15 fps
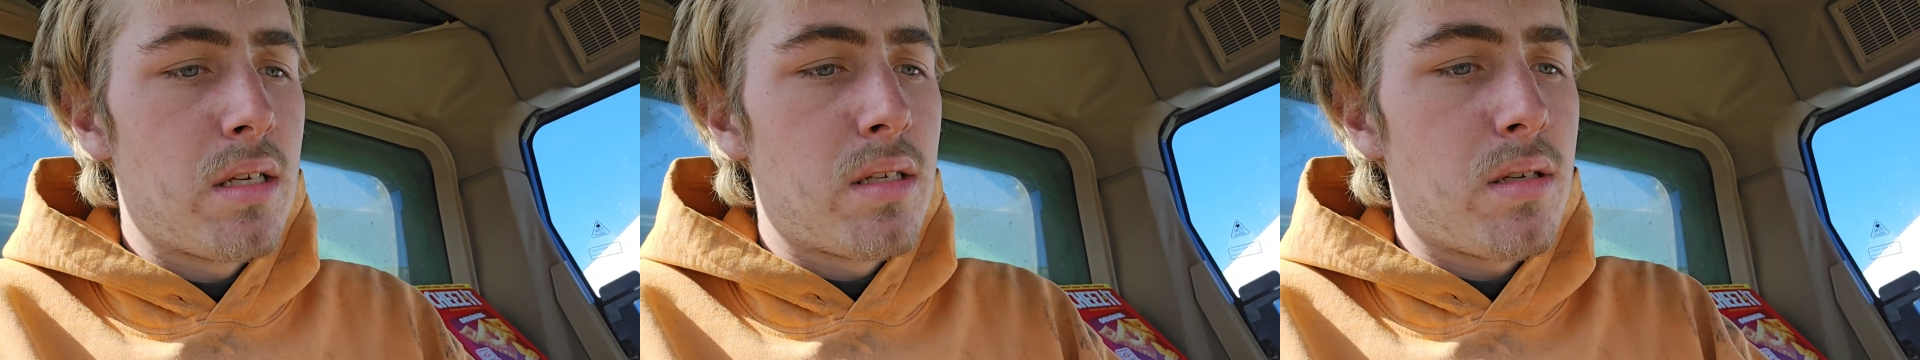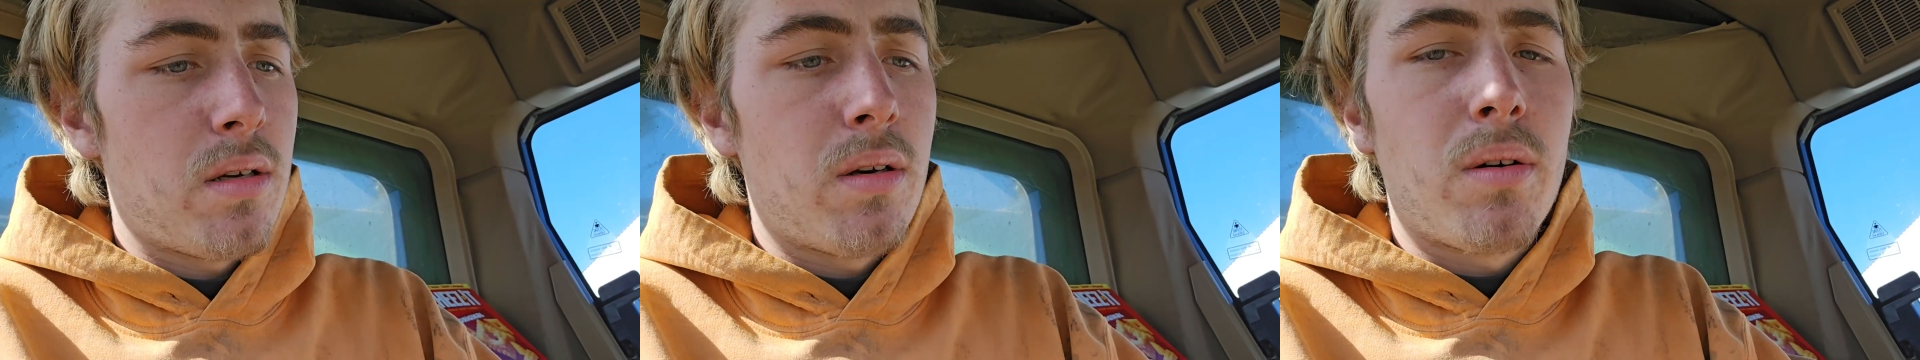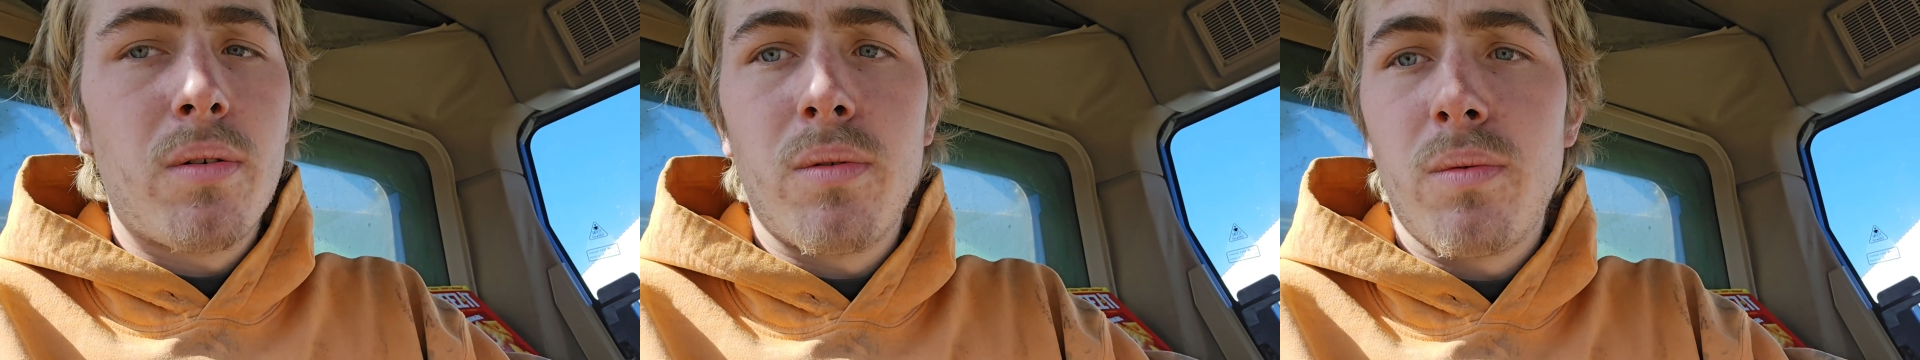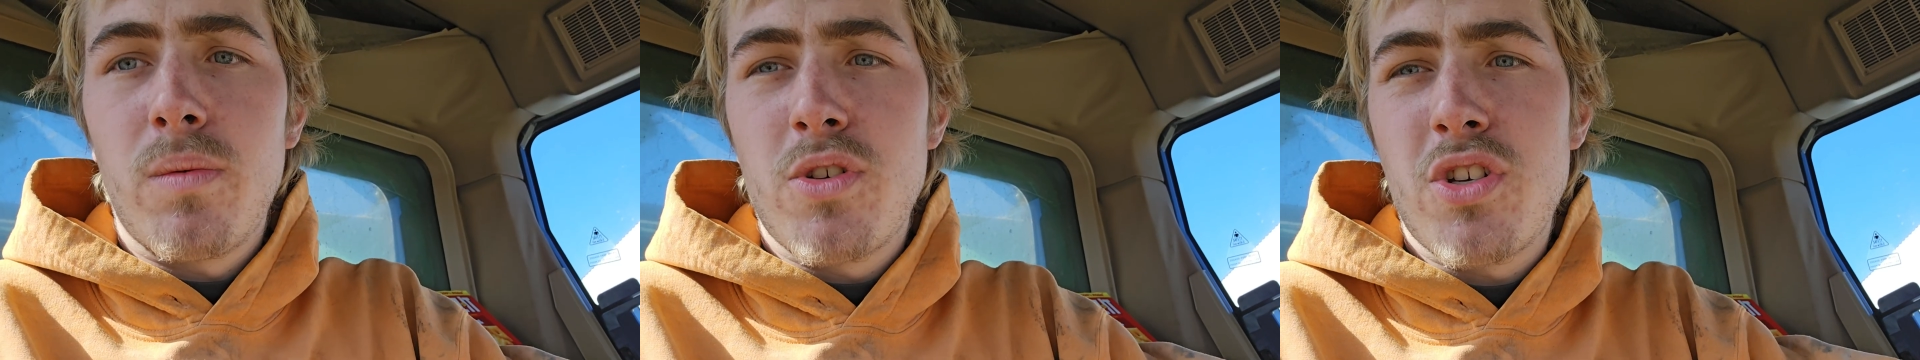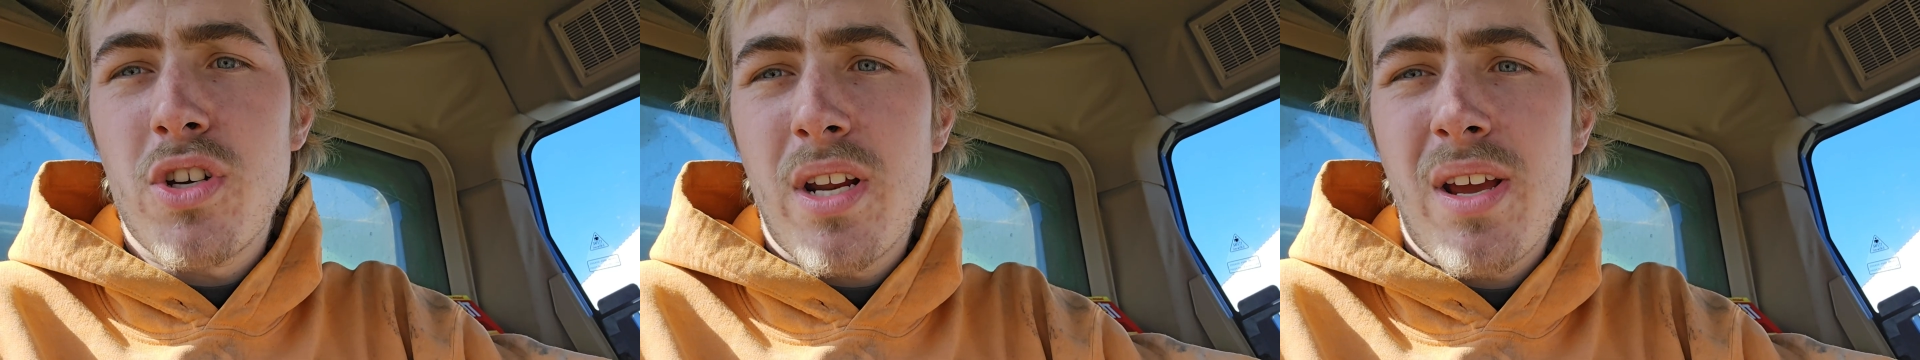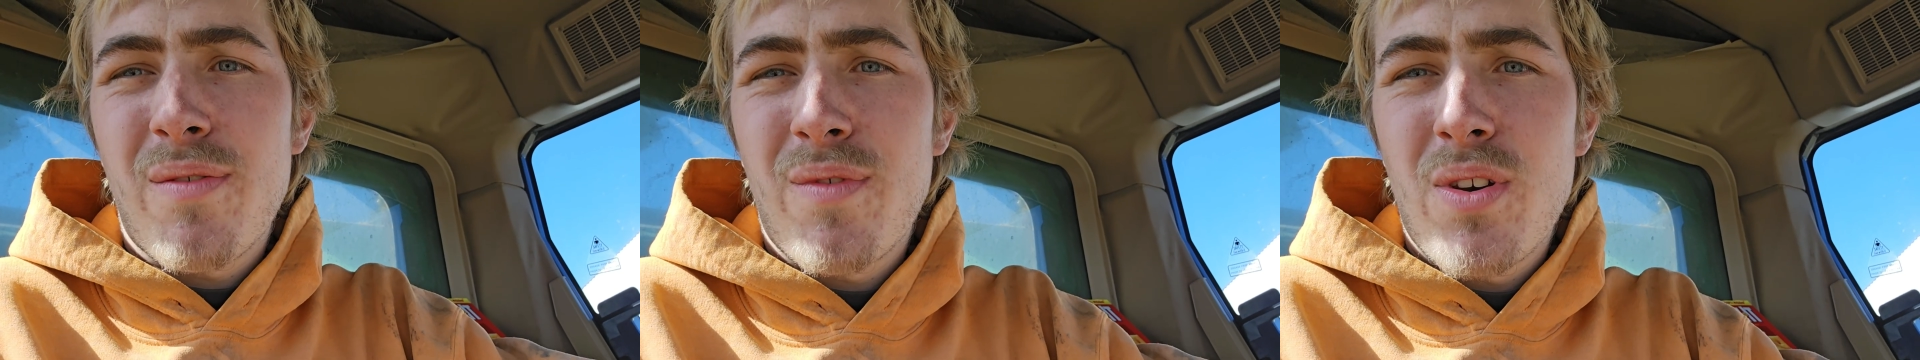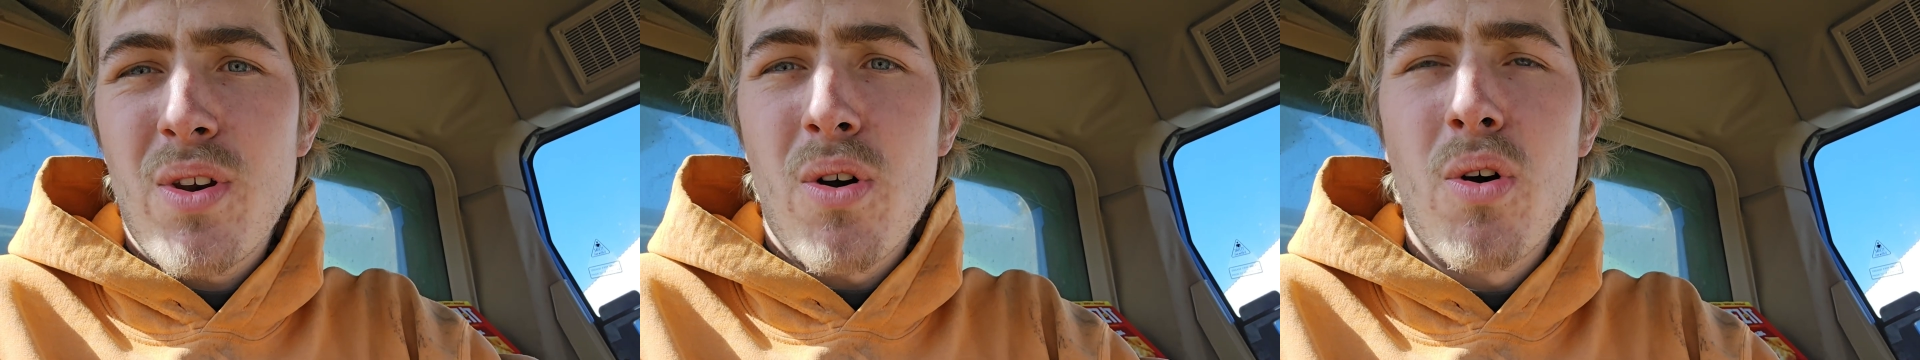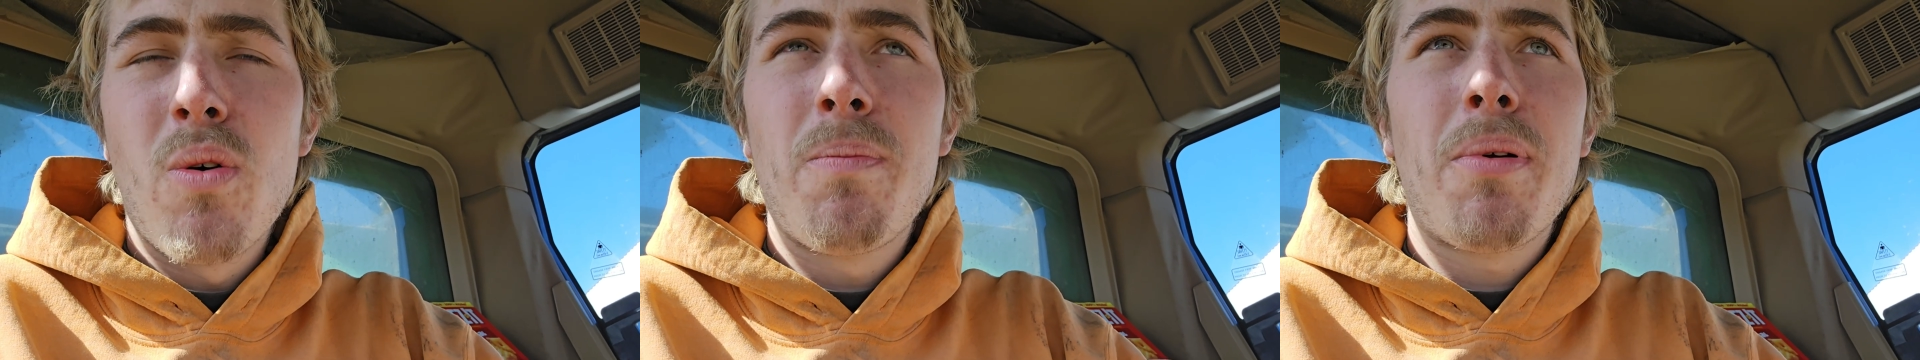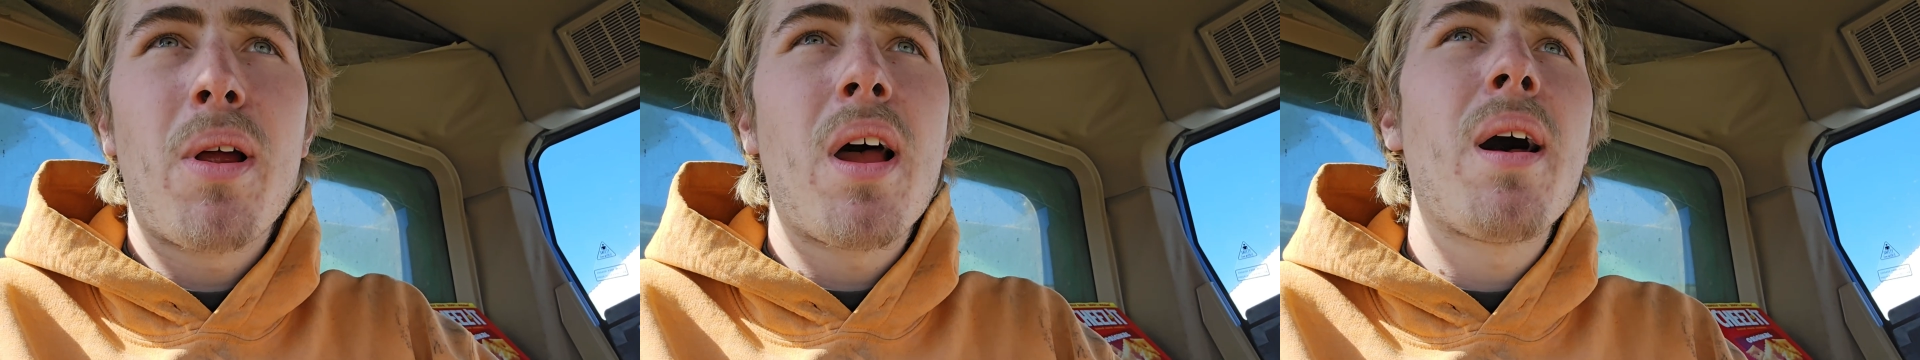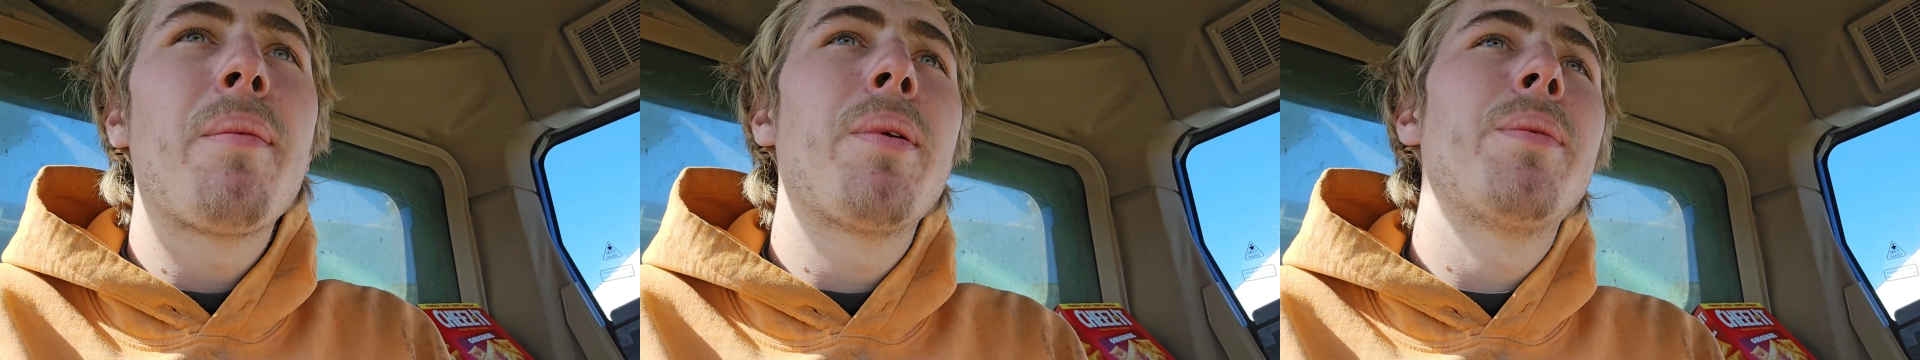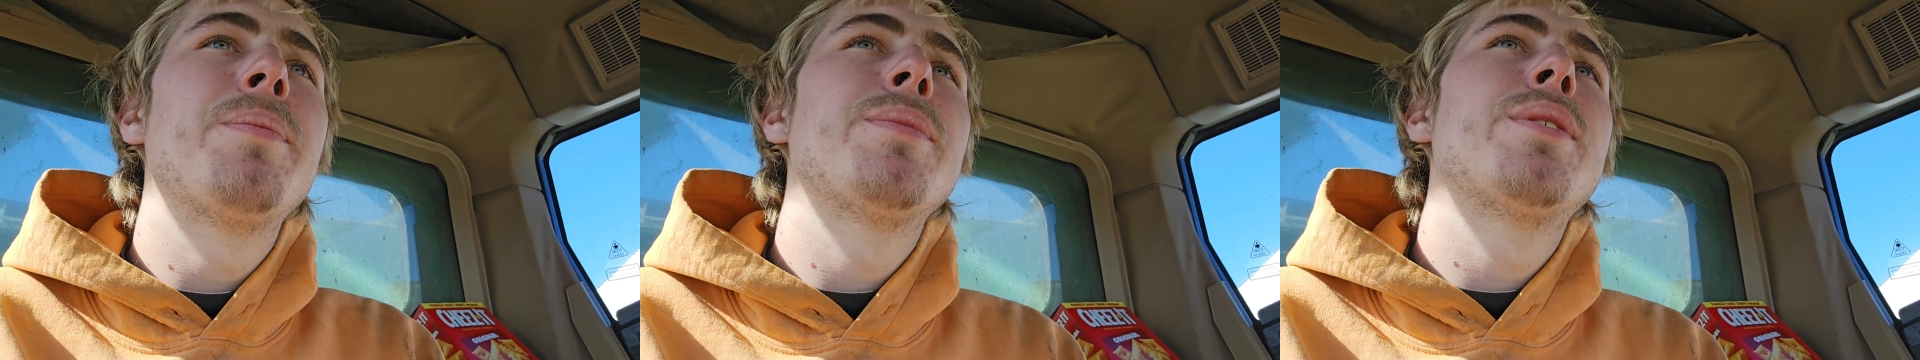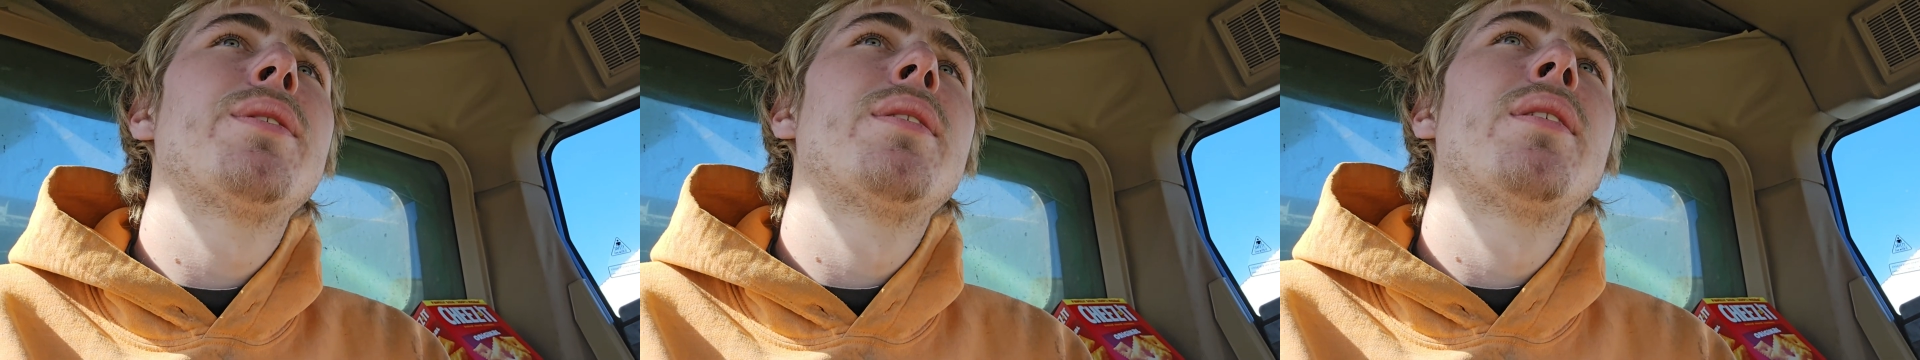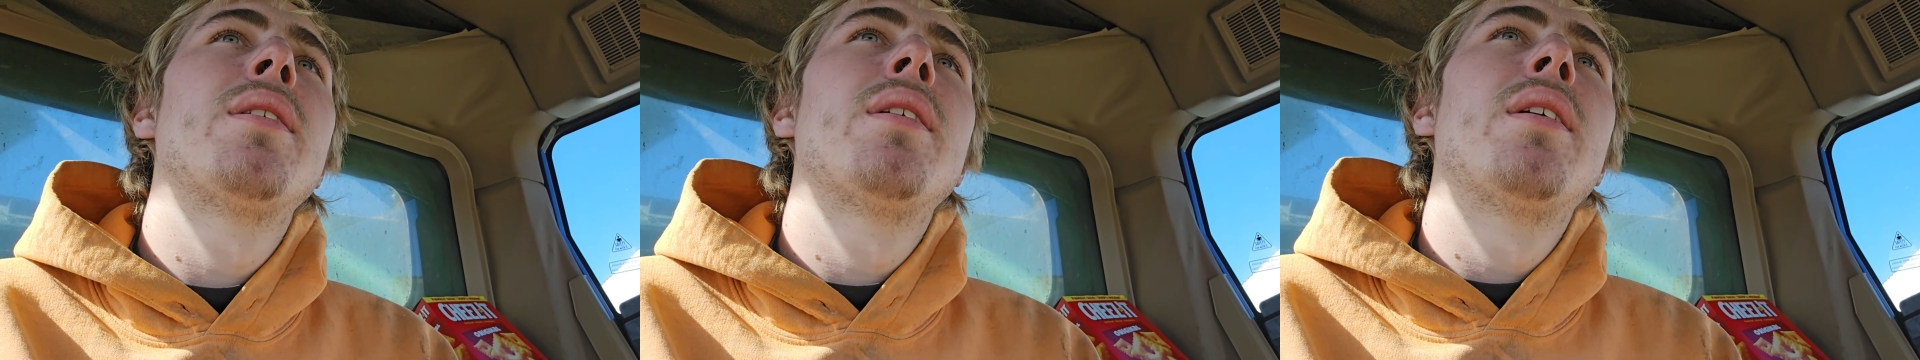So should have no problems